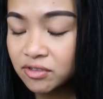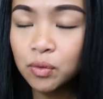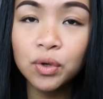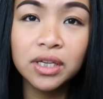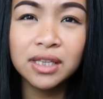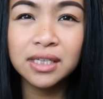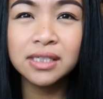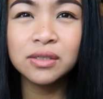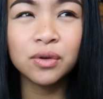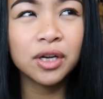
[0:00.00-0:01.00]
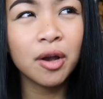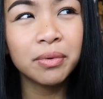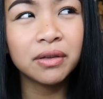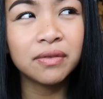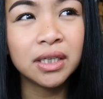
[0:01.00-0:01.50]
I've done one of these or a
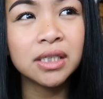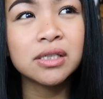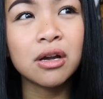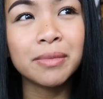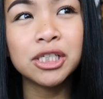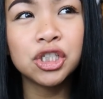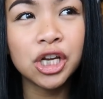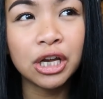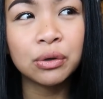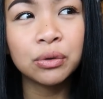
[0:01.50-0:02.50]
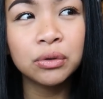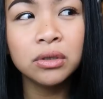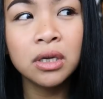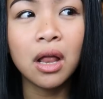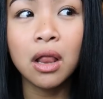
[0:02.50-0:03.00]
couple of these on my
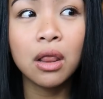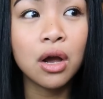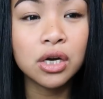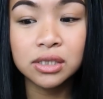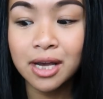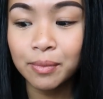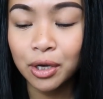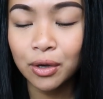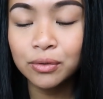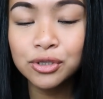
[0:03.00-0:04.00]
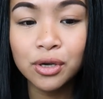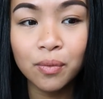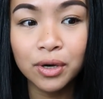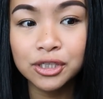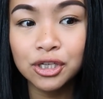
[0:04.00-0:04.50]
channel a long time ago, so I
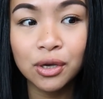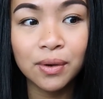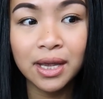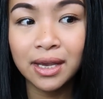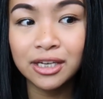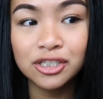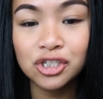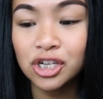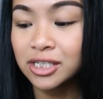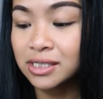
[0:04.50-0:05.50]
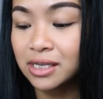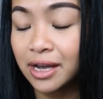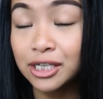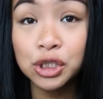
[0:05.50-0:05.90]
wanted to go ahead and just uh,